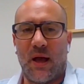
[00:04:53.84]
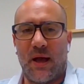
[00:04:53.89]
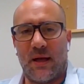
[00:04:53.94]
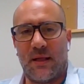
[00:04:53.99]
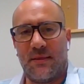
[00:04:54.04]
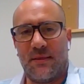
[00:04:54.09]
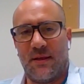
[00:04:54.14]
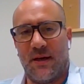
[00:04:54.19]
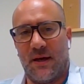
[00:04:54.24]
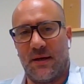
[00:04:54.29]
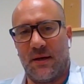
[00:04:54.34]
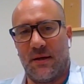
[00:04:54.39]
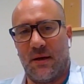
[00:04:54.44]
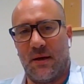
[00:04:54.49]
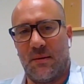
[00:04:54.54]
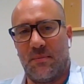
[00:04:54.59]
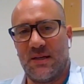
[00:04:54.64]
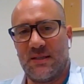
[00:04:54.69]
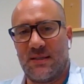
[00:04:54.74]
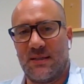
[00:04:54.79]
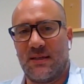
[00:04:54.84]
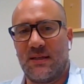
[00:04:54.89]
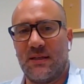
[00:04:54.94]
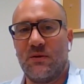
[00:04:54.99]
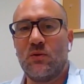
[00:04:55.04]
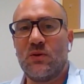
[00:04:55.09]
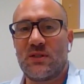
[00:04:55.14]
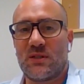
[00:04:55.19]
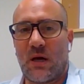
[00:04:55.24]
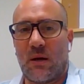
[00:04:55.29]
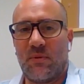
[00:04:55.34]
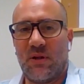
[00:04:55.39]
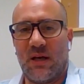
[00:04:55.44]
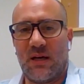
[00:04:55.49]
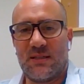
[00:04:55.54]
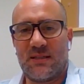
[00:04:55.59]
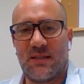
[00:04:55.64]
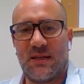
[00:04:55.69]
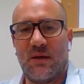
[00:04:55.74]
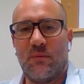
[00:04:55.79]
And then uh, basically we
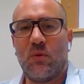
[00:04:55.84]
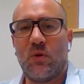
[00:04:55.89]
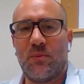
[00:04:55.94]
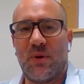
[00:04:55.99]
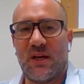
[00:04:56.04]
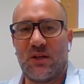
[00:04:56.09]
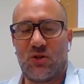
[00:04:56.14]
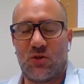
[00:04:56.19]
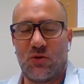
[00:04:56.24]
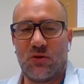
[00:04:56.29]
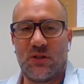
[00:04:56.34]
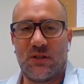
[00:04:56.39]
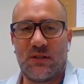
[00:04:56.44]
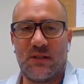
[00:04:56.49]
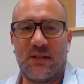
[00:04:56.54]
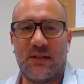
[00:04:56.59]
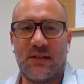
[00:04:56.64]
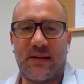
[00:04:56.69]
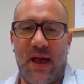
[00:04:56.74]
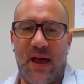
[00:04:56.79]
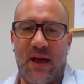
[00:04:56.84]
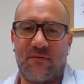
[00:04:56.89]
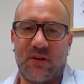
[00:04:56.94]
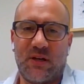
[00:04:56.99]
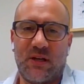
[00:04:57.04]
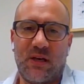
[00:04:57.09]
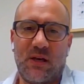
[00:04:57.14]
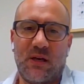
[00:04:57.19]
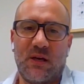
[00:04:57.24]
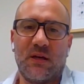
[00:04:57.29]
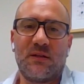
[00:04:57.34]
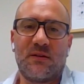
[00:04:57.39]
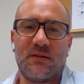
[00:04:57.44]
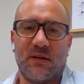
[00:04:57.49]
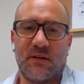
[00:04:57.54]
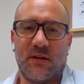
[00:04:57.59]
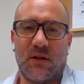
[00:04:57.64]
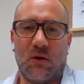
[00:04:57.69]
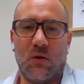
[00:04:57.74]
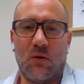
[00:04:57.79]
stabilized him. We made sure that he didn't have any
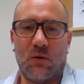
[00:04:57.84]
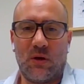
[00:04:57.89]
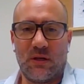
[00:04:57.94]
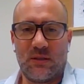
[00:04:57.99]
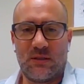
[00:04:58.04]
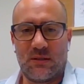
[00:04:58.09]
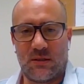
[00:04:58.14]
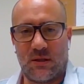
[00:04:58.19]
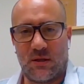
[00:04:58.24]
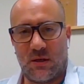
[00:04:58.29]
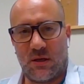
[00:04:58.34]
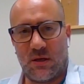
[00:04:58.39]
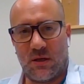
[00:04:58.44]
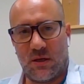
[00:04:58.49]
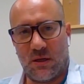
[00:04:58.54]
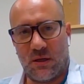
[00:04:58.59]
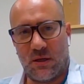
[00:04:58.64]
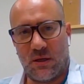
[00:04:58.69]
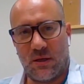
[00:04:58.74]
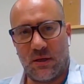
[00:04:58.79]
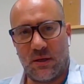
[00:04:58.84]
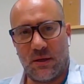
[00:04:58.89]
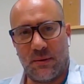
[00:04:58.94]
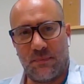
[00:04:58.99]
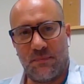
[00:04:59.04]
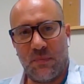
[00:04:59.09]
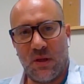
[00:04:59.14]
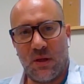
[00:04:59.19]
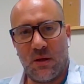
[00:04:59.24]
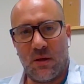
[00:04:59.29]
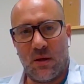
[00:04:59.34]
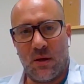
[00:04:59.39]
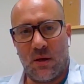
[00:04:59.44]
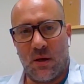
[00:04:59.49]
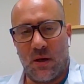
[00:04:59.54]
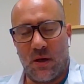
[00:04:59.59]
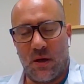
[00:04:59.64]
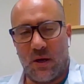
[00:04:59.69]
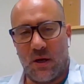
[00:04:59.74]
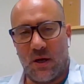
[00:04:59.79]
internal organs
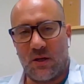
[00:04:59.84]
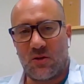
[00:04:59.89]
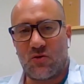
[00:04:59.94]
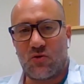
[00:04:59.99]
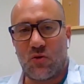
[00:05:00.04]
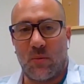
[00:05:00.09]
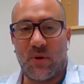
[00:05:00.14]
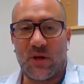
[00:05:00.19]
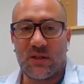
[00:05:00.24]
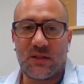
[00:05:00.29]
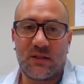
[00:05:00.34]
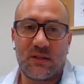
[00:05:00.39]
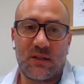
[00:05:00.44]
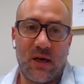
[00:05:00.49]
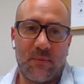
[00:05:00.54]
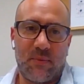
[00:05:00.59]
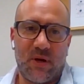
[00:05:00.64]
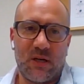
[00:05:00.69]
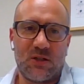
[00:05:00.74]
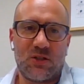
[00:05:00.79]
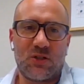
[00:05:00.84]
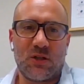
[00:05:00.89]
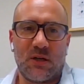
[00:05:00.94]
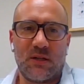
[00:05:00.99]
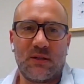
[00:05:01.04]
uh, uh, traumatic damage.